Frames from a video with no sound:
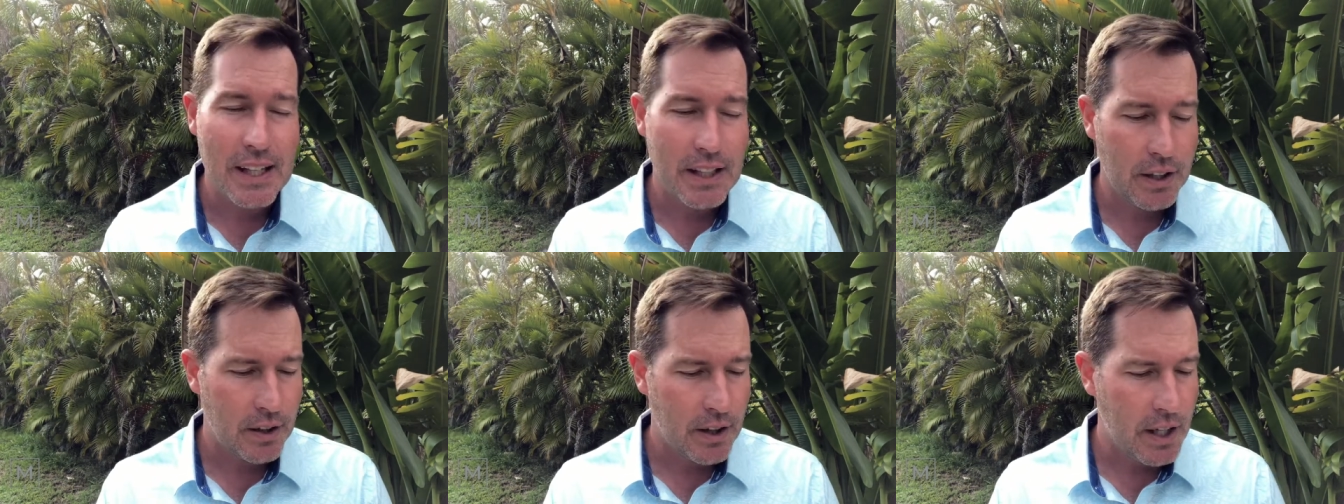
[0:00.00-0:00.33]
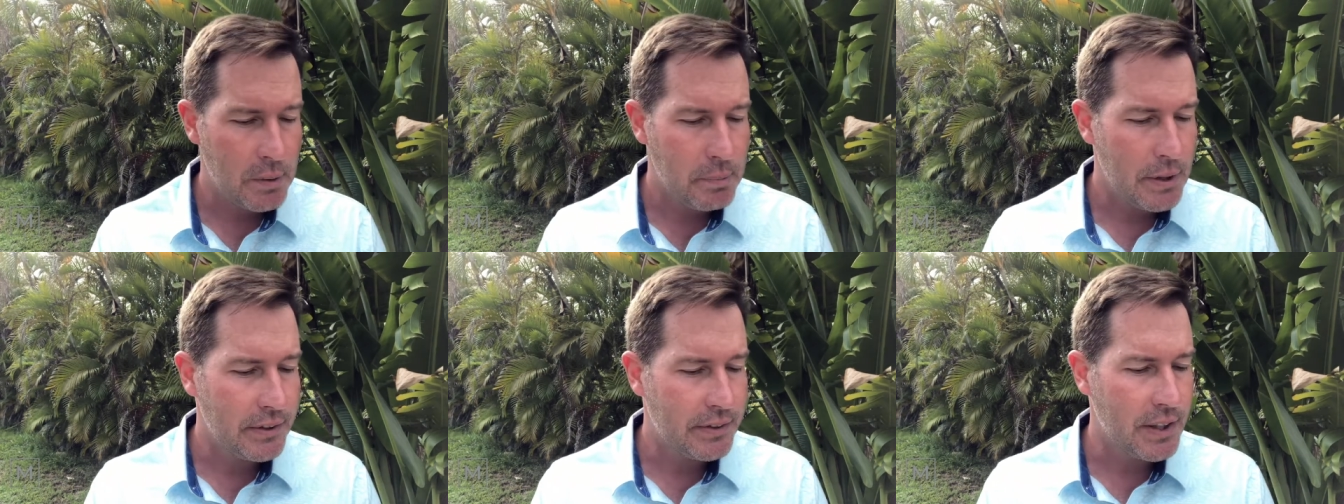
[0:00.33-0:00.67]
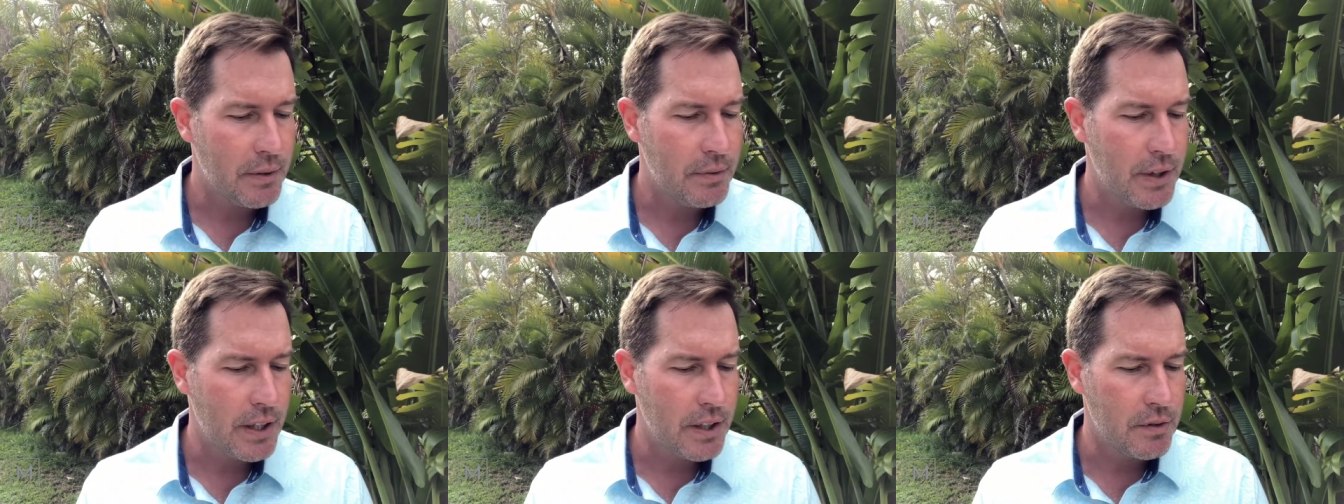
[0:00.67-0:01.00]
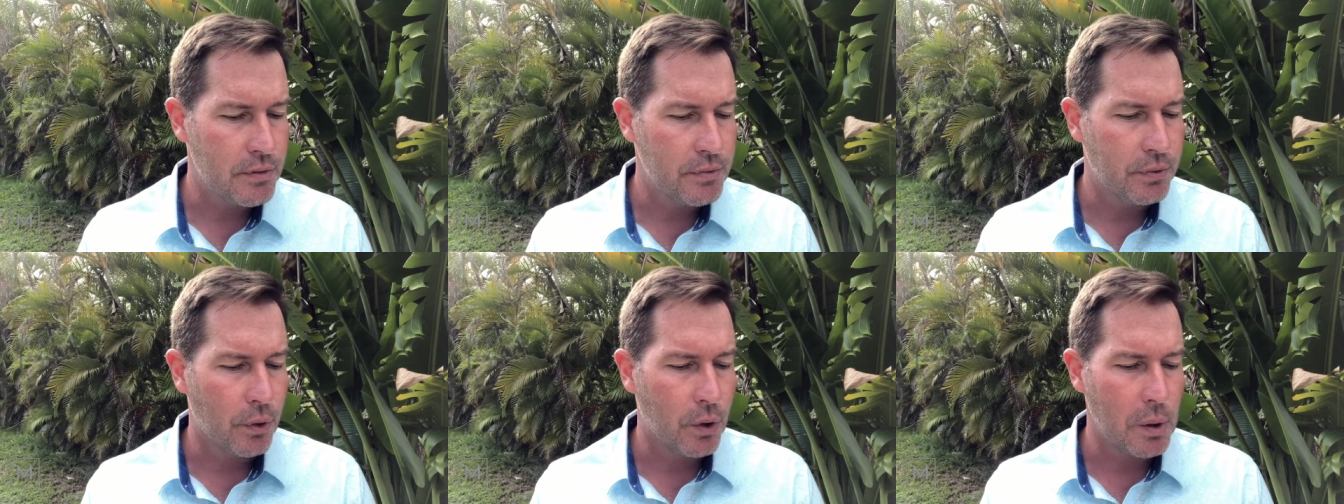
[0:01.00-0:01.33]
your enemies, have hidden
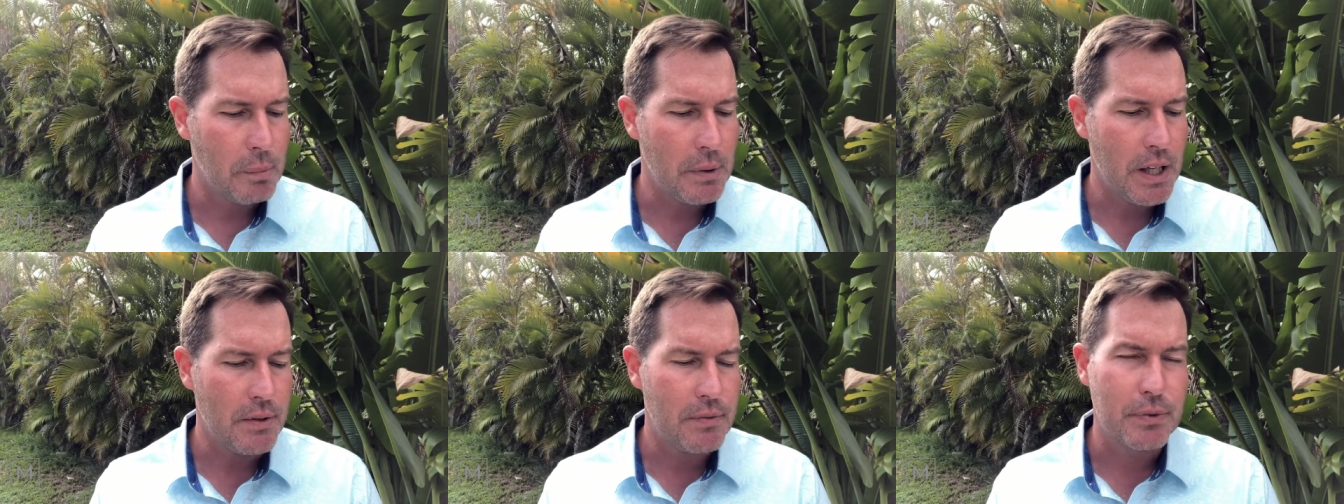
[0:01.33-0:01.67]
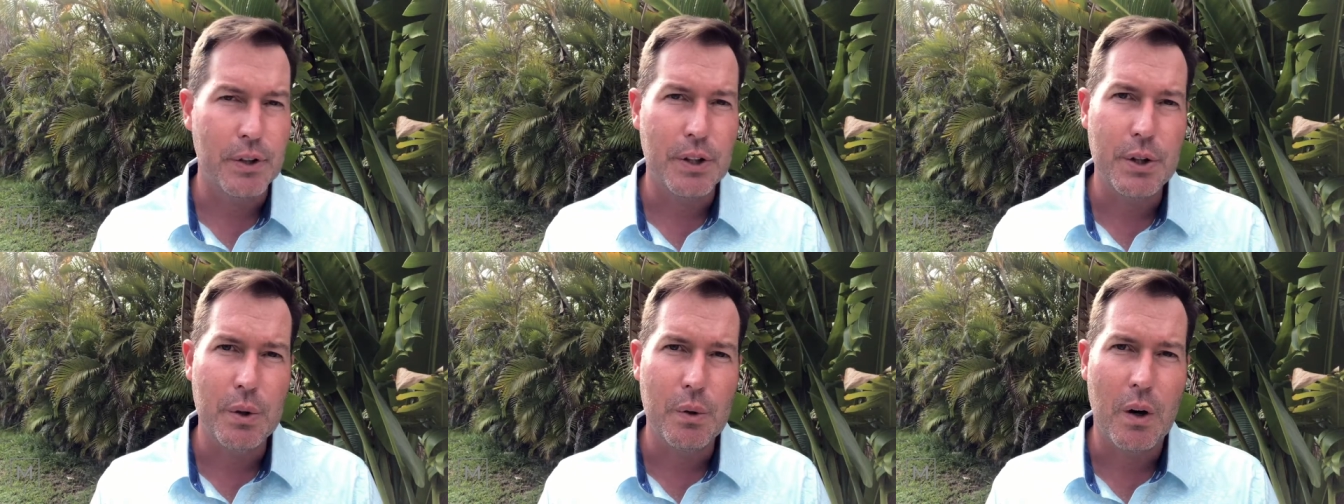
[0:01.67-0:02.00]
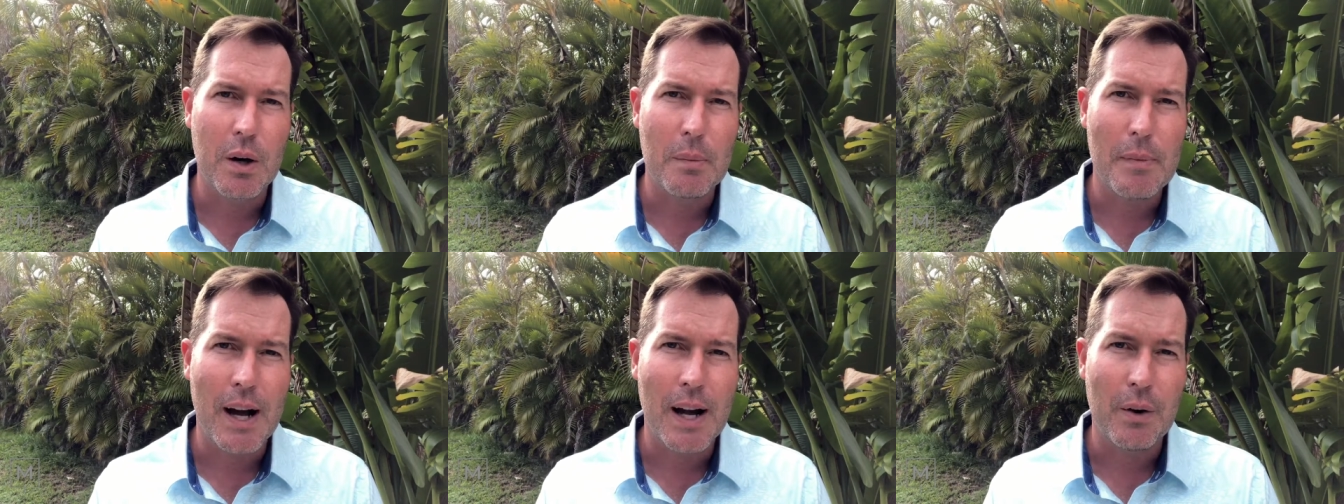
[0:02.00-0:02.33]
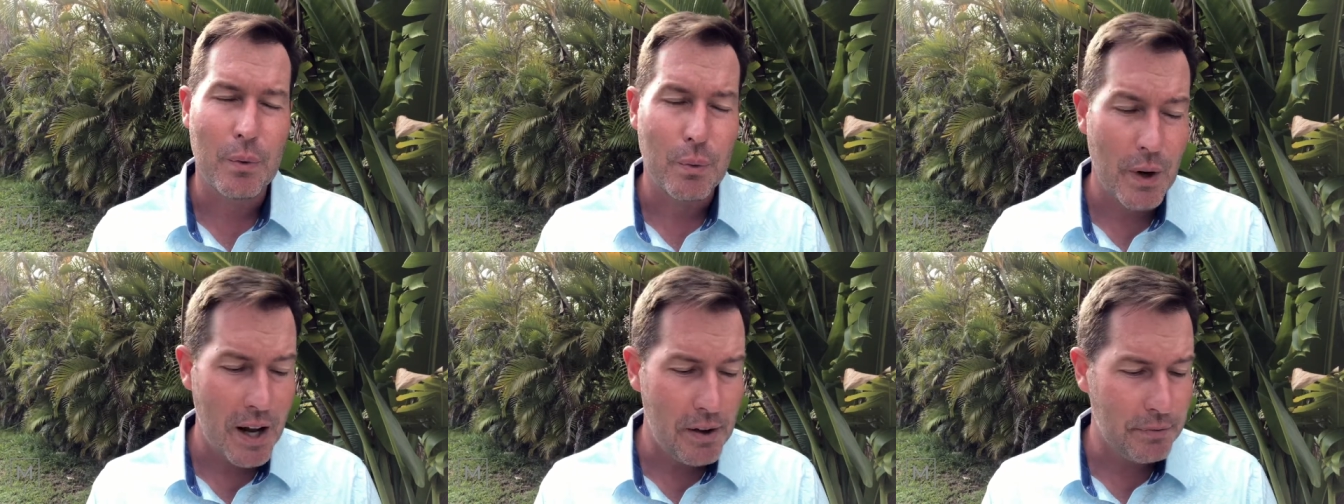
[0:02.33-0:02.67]
for me, for you are my
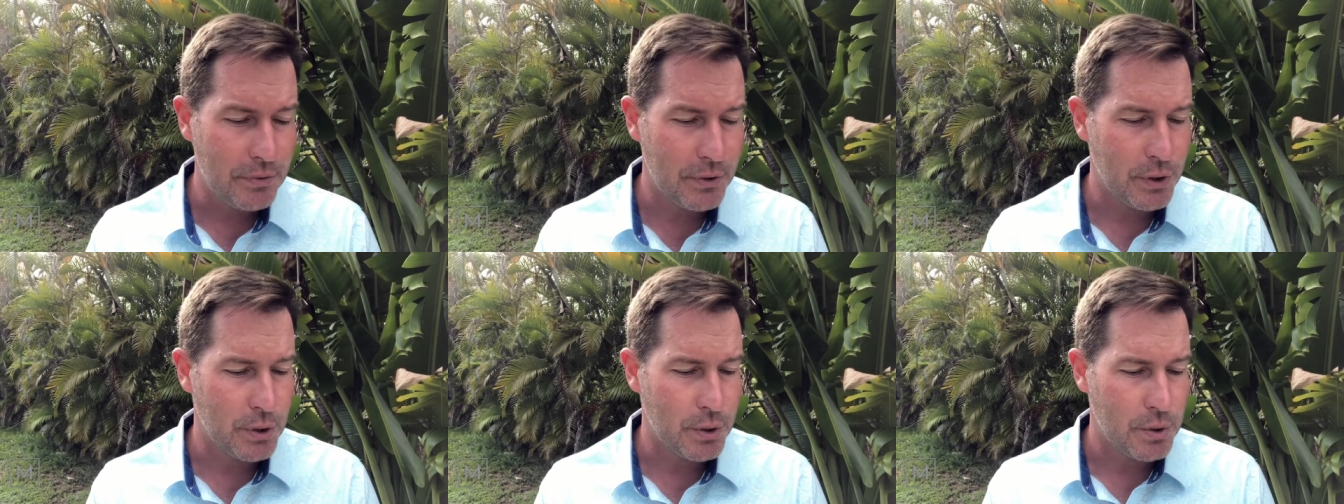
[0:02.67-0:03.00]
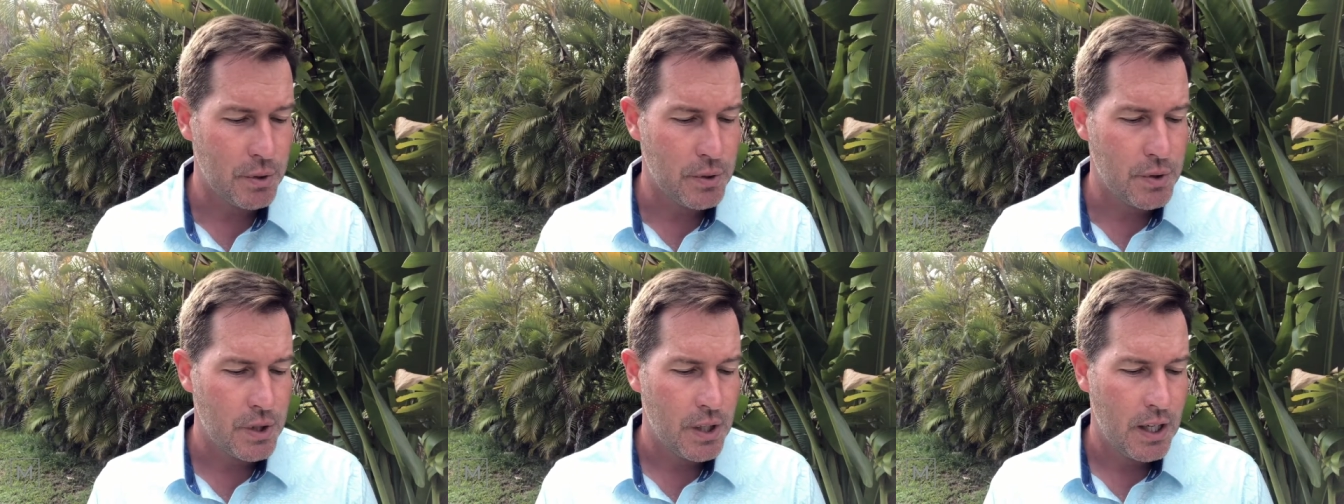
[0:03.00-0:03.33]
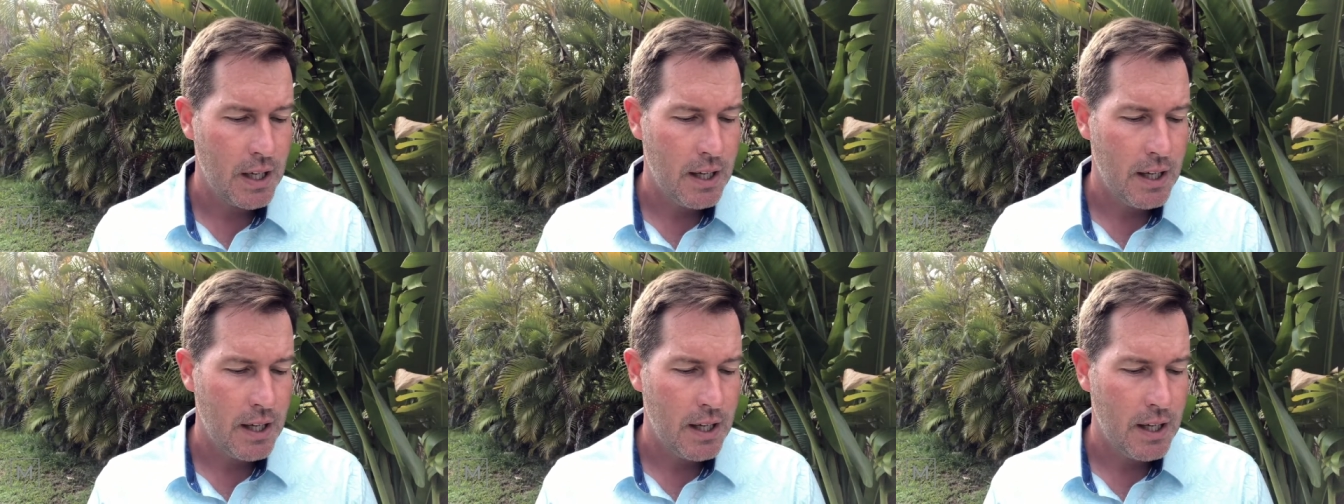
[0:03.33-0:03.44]
refuge.